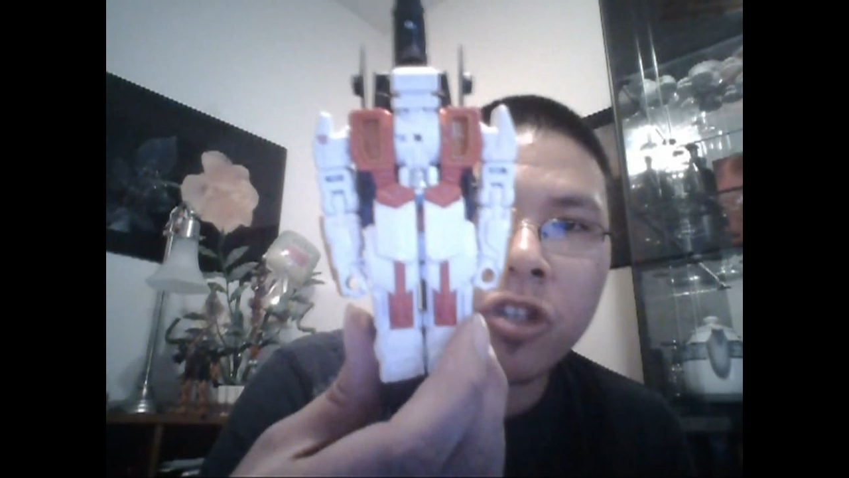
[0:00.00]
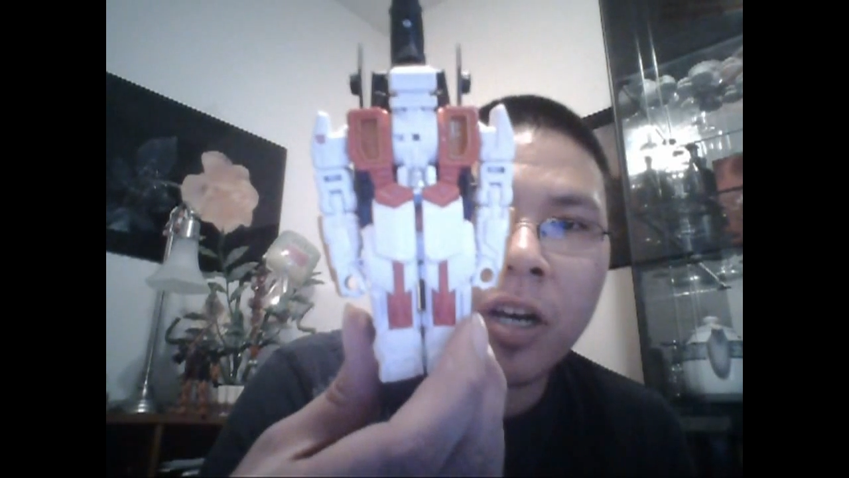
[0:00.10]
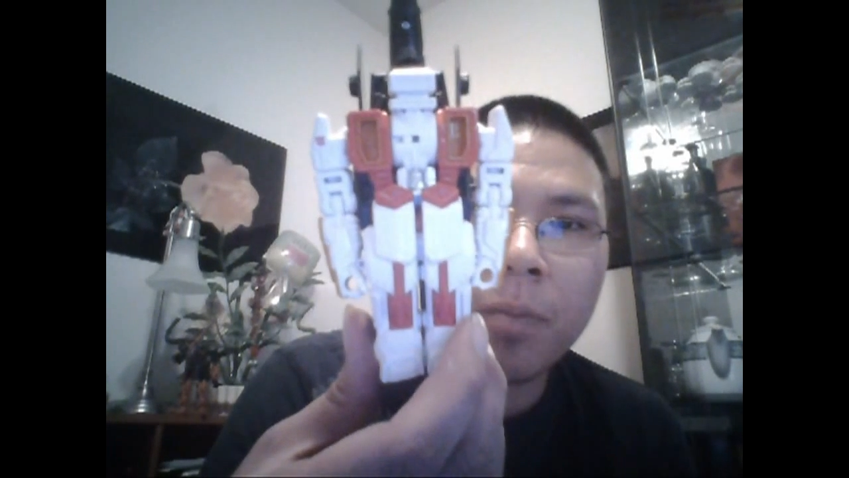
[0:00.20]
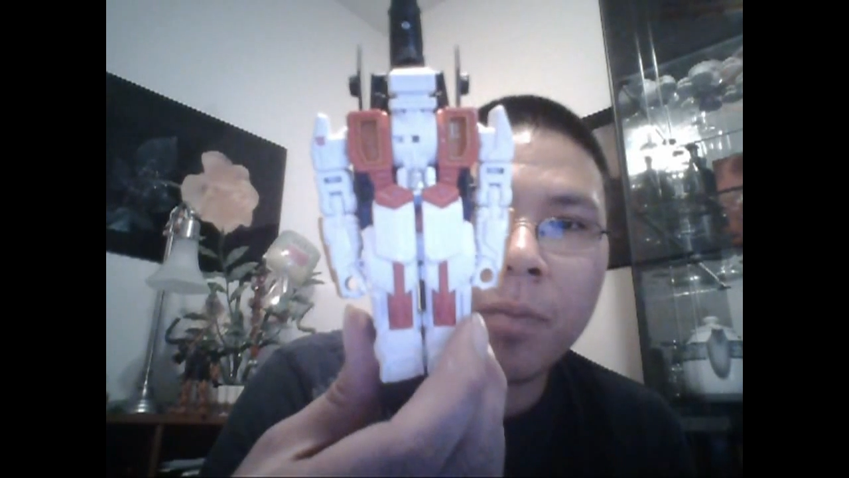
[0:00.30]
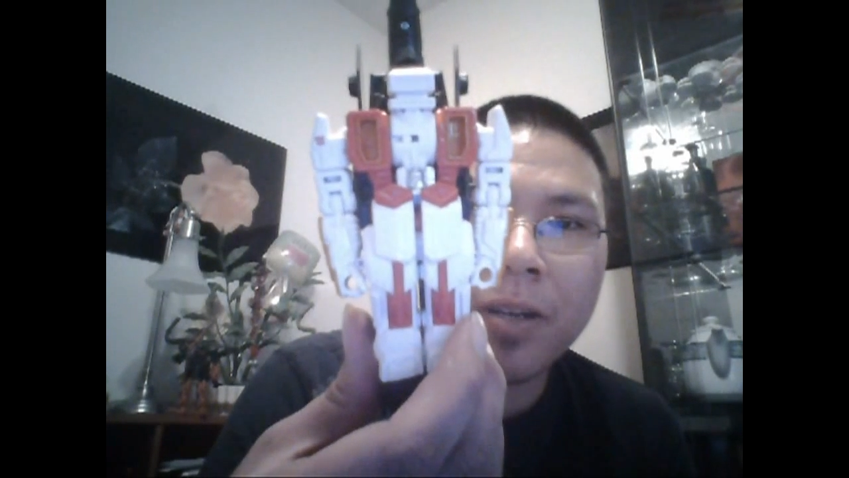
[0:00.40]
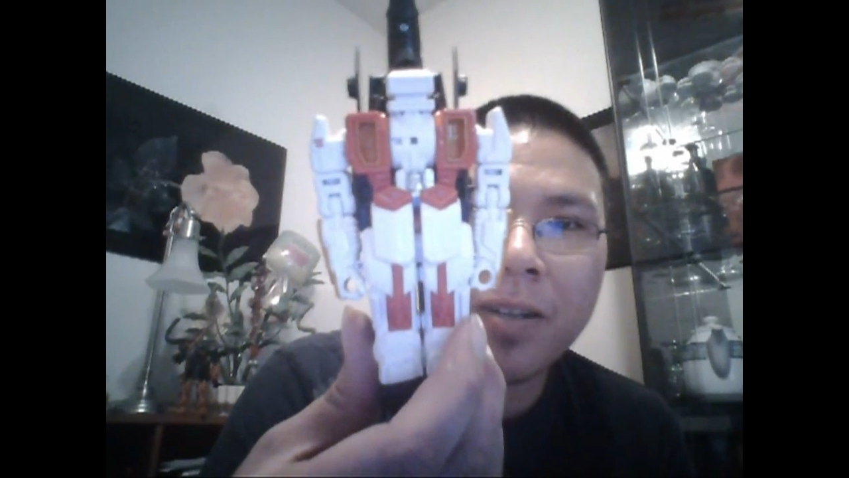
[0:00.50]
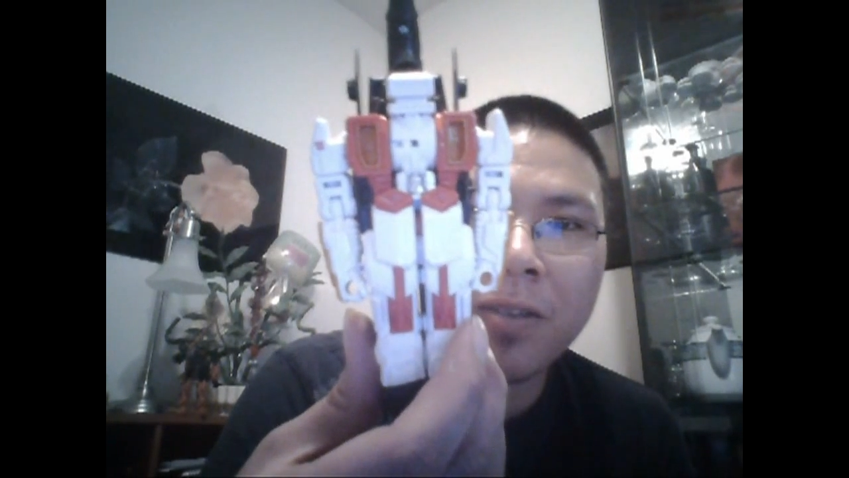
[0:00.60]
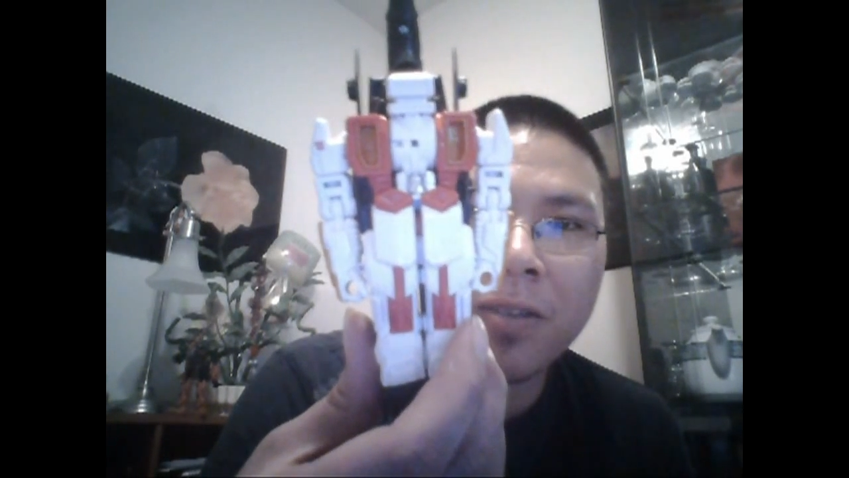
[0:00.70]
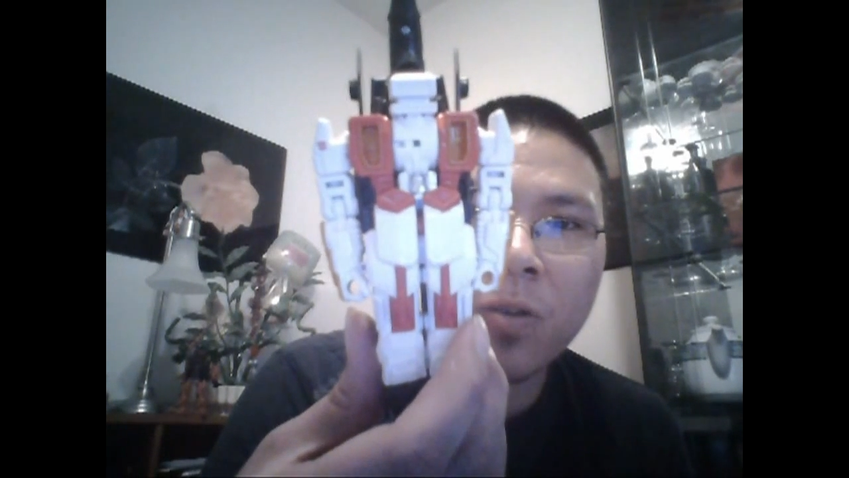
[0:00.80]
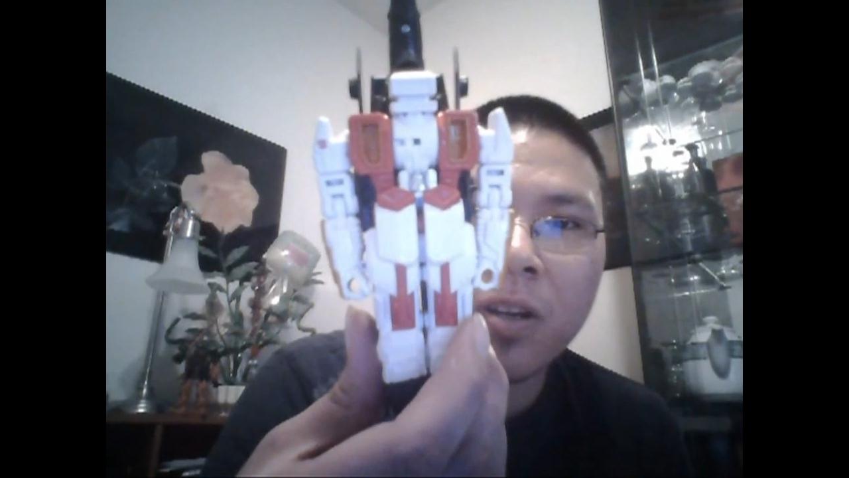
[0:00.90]
up
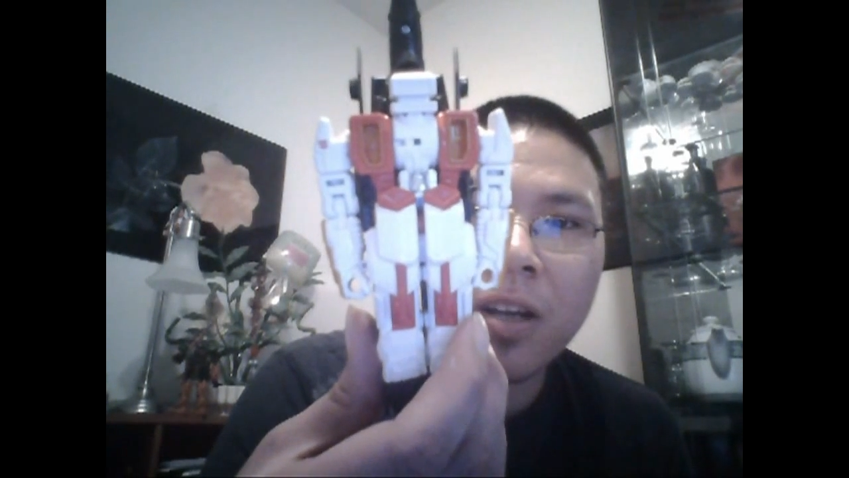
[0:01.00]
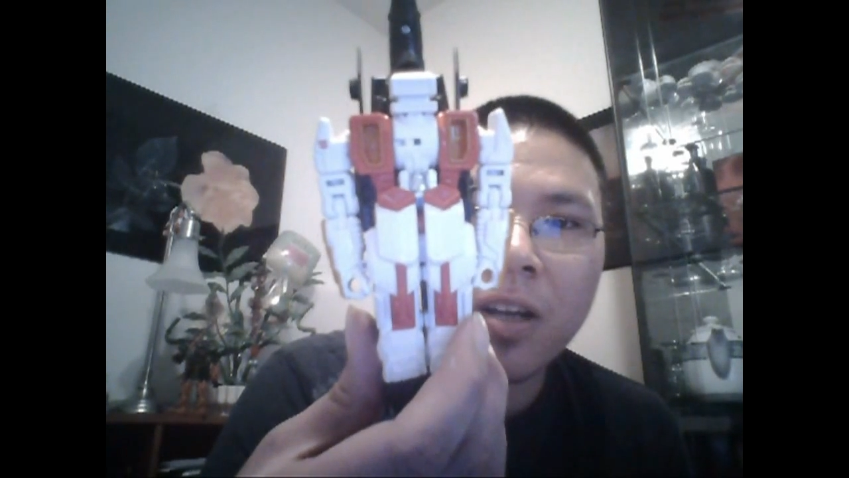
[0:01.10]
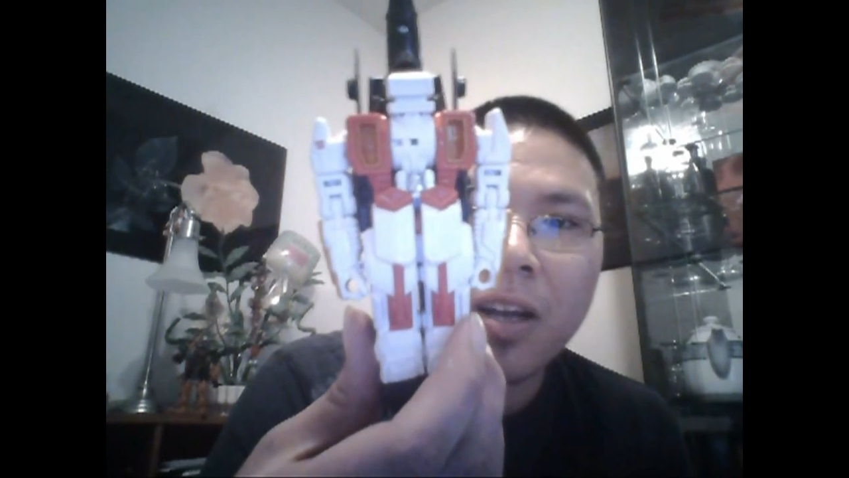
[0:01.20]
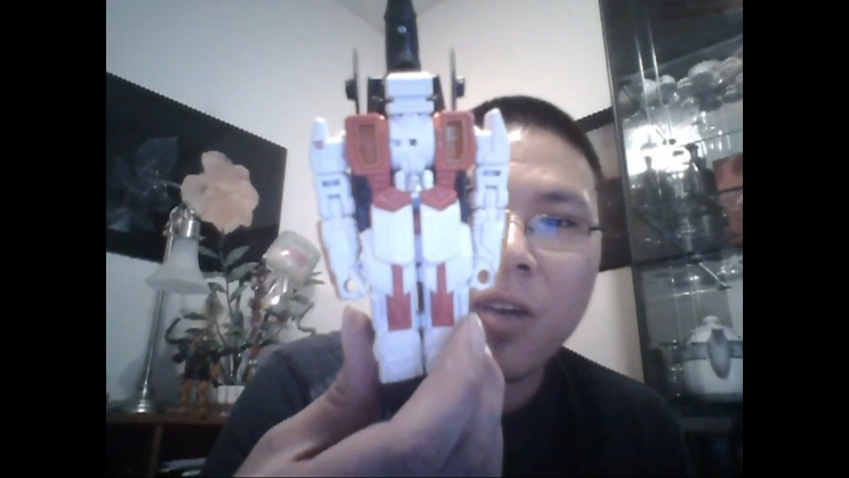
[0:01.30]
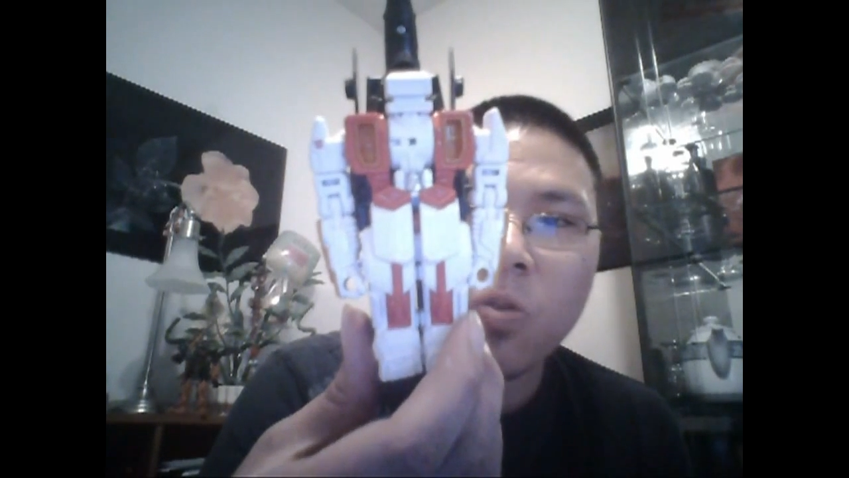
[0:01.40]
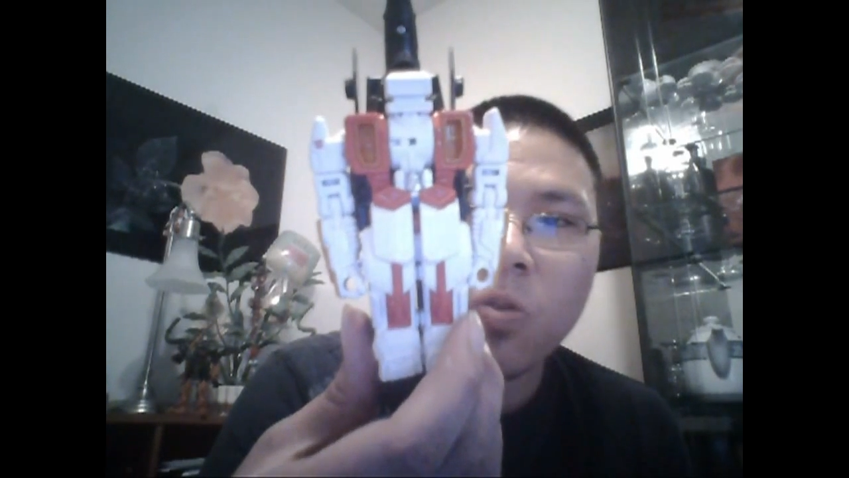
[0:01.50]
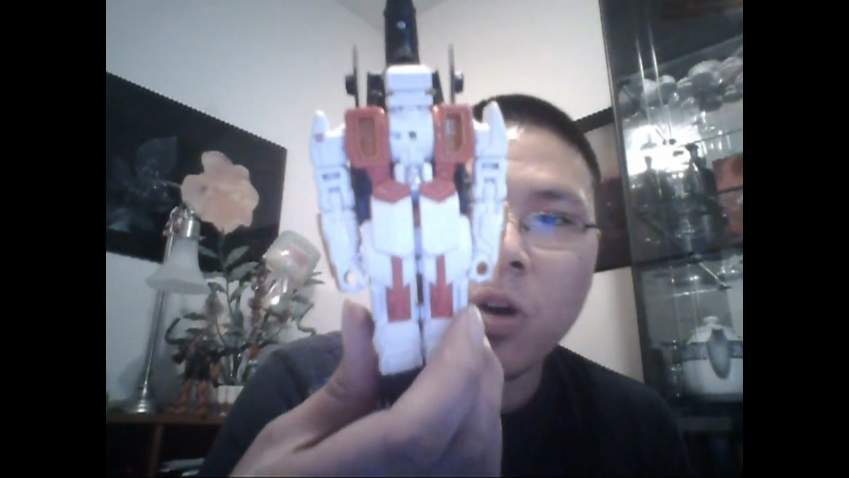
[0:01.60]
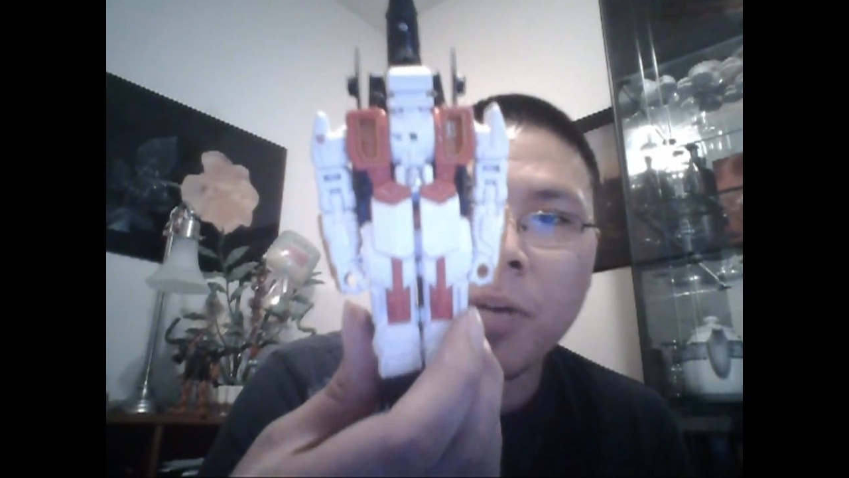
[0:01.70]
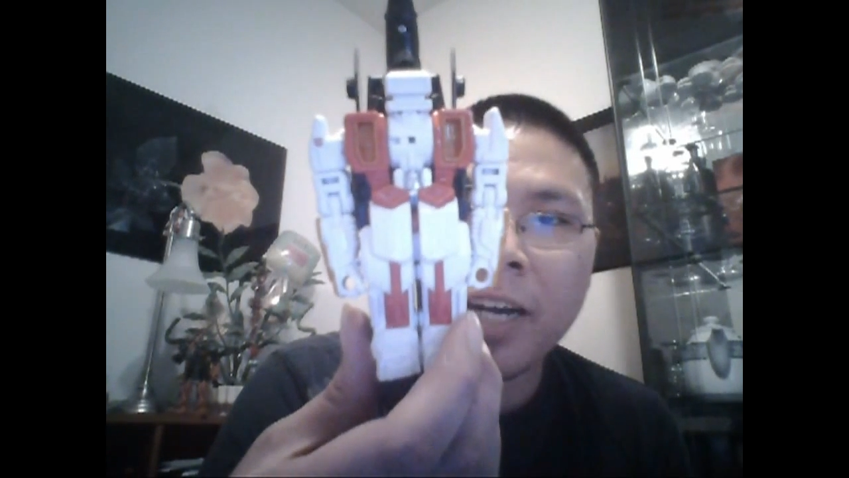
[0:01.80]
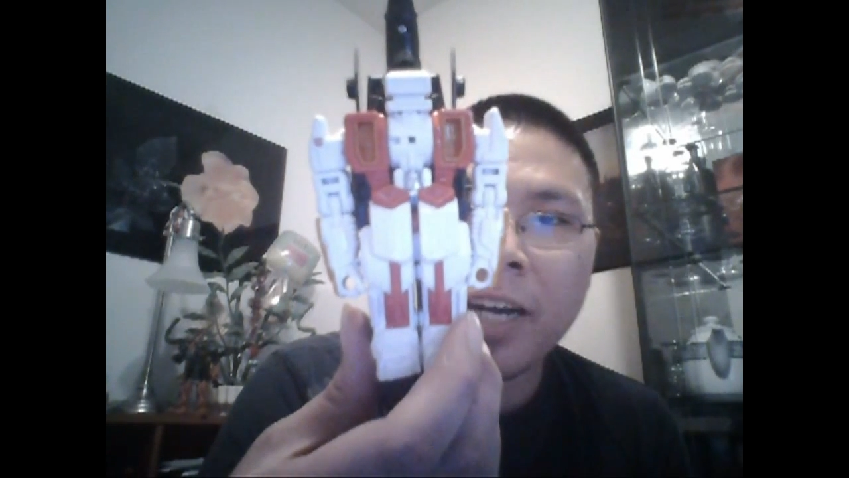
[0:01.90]

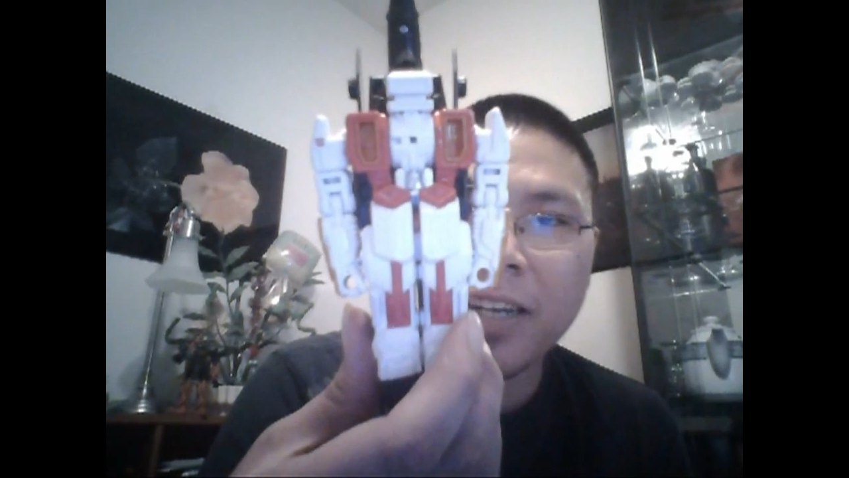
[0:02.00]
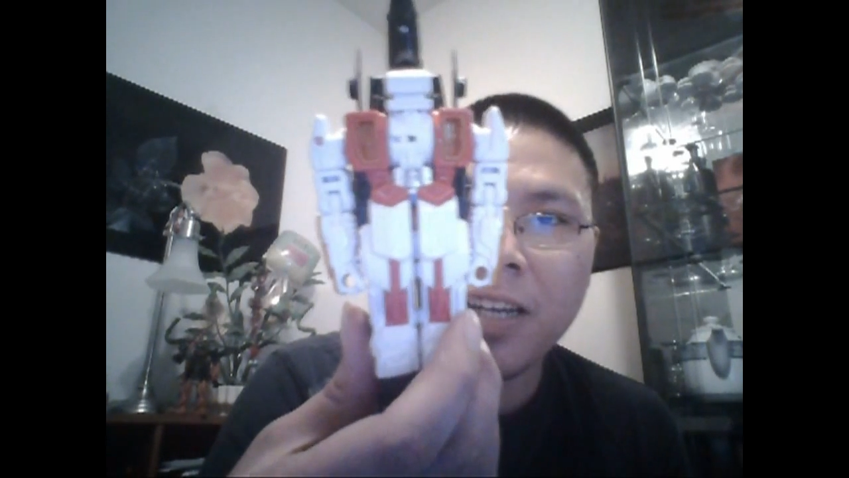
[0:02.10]
robot.